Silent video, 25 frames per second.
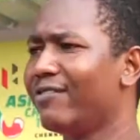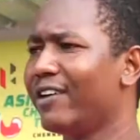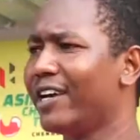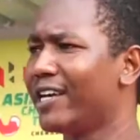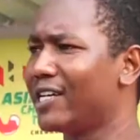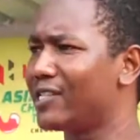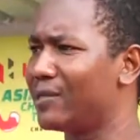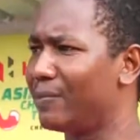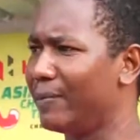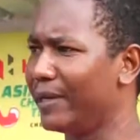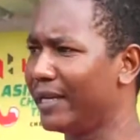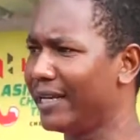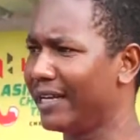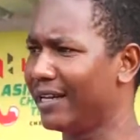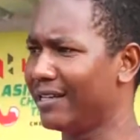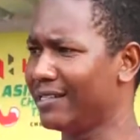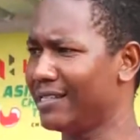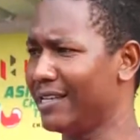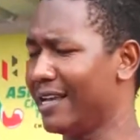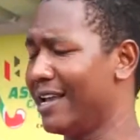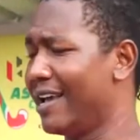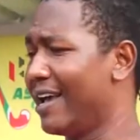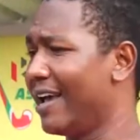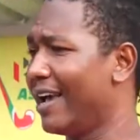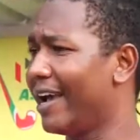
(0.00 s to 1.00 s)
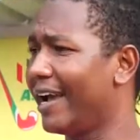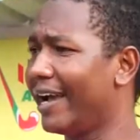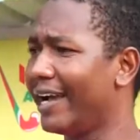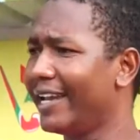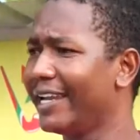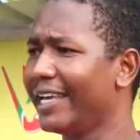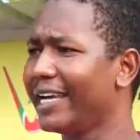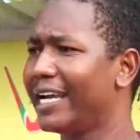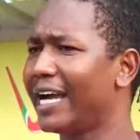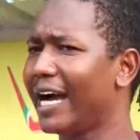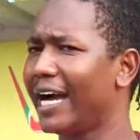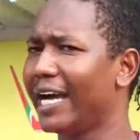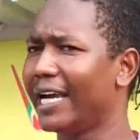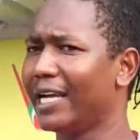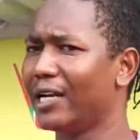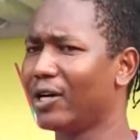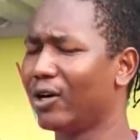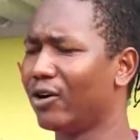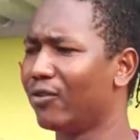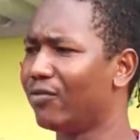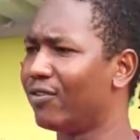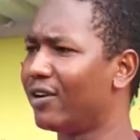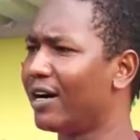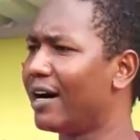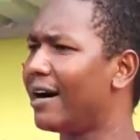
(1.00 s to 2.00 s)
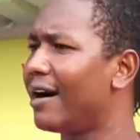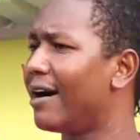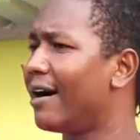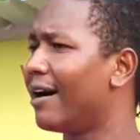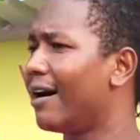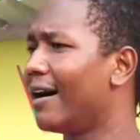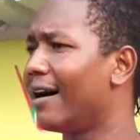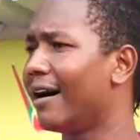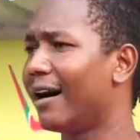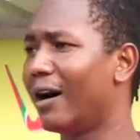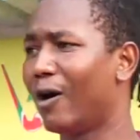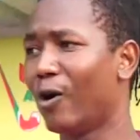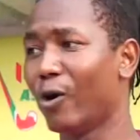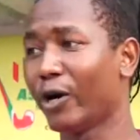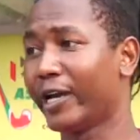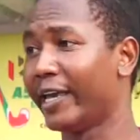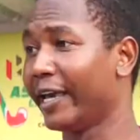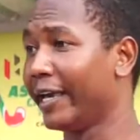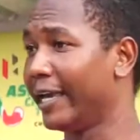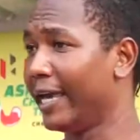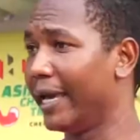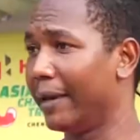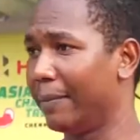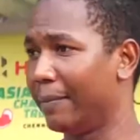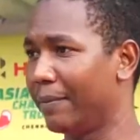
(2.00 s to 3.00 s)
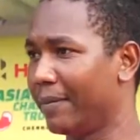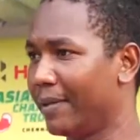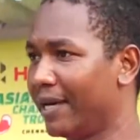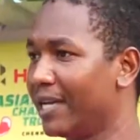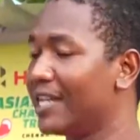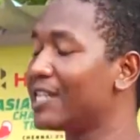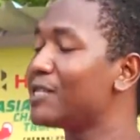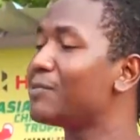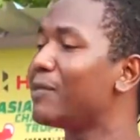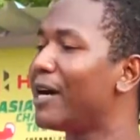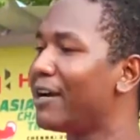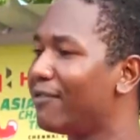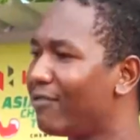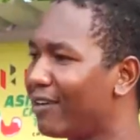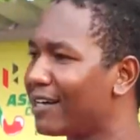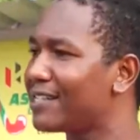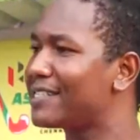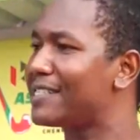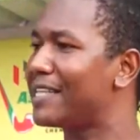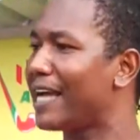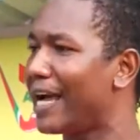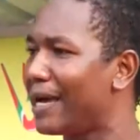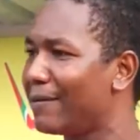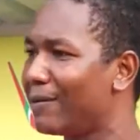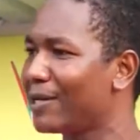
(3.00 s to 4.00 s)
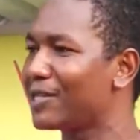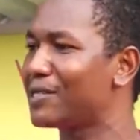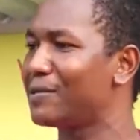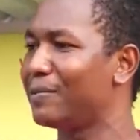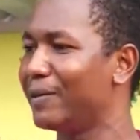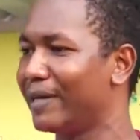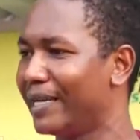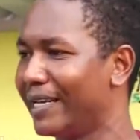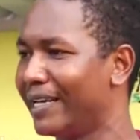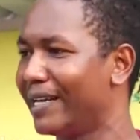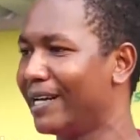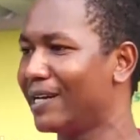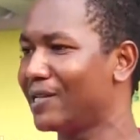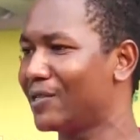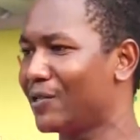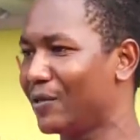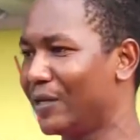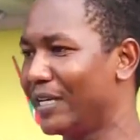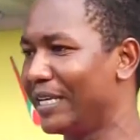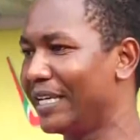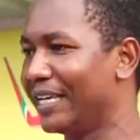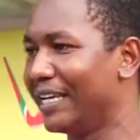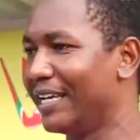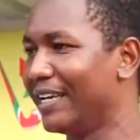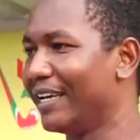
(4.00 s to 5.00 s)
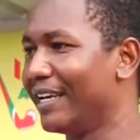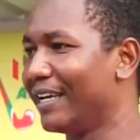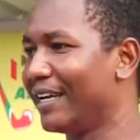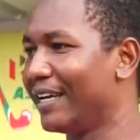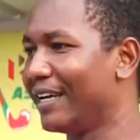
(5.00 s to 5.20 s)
I never experienced any kind of uh, hockey game. It's my first time experience actually.